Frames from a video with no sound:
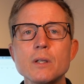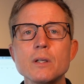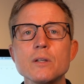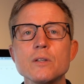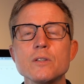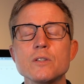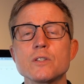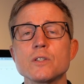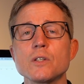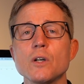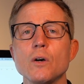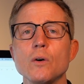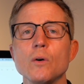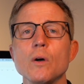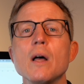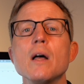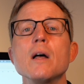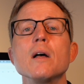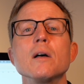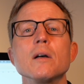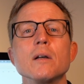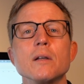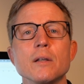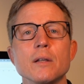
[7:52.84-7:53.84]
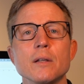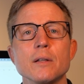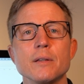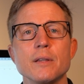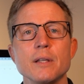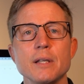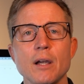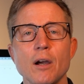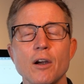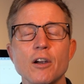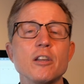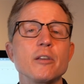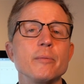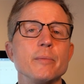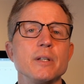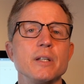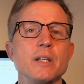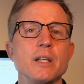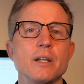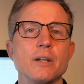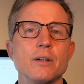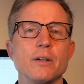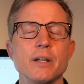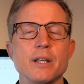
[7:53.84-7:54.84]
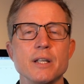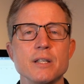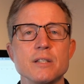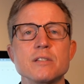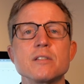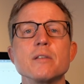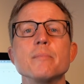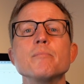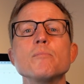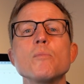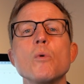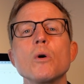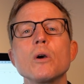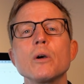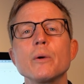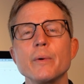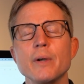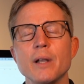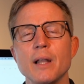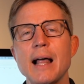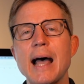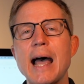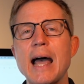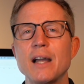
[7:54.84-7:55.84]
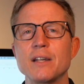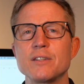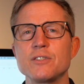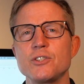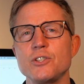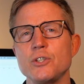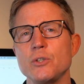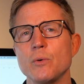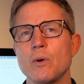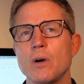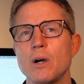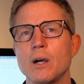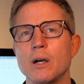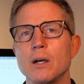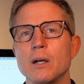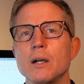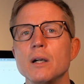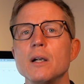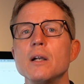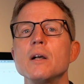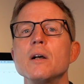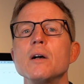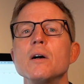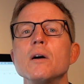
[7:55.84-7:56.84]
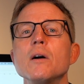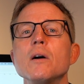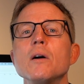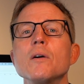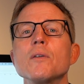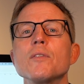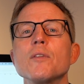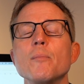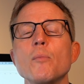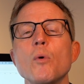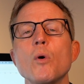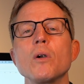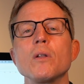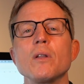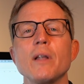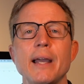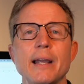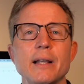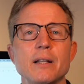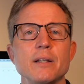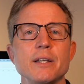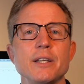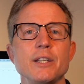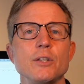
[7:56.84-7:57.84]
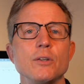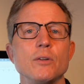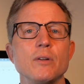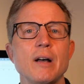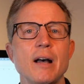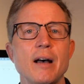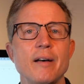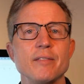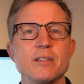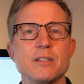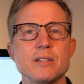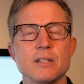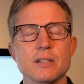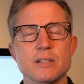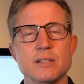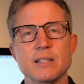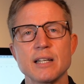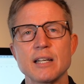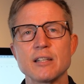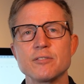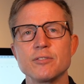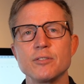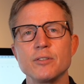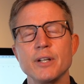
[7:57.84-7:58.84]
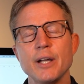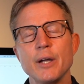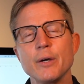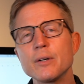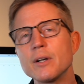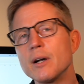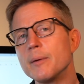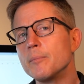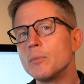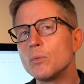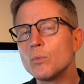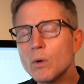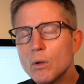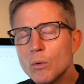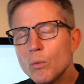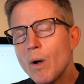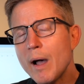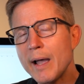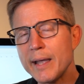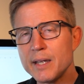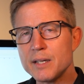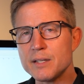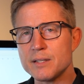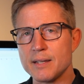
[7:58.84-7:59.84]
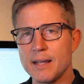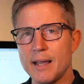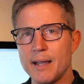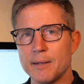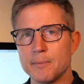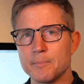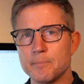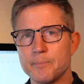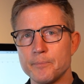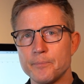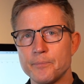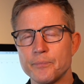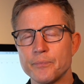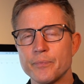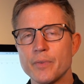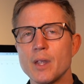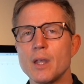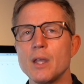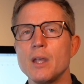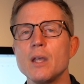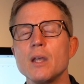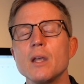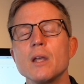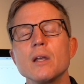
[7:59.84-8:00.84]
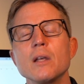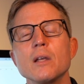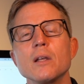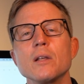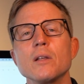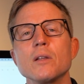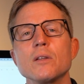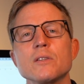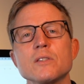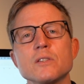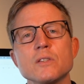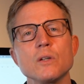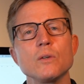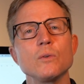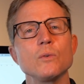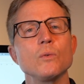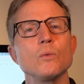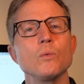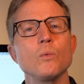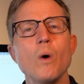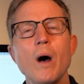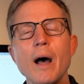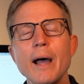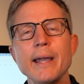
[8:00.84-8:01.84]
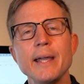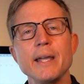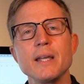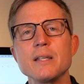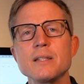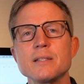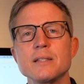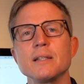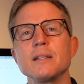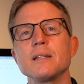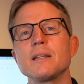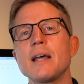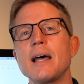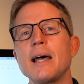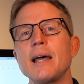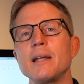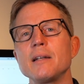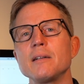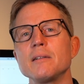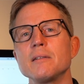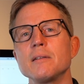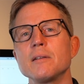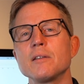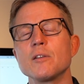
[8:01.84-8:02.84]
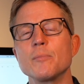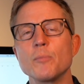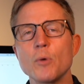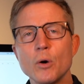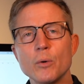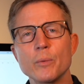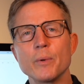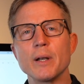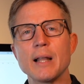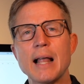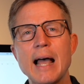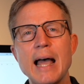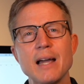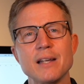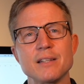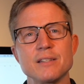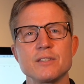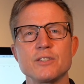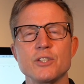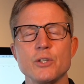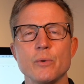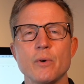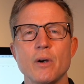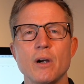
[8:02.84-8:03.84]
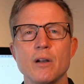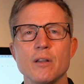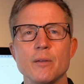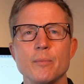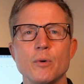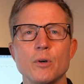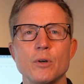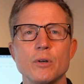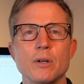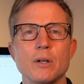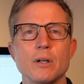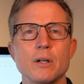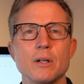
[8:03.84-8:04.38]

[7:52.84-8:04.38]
So the argument here is the more relaxed you are, the more likely you'll have a successful outcome. Well, why is that? So why is it that the more relaxed you are, the more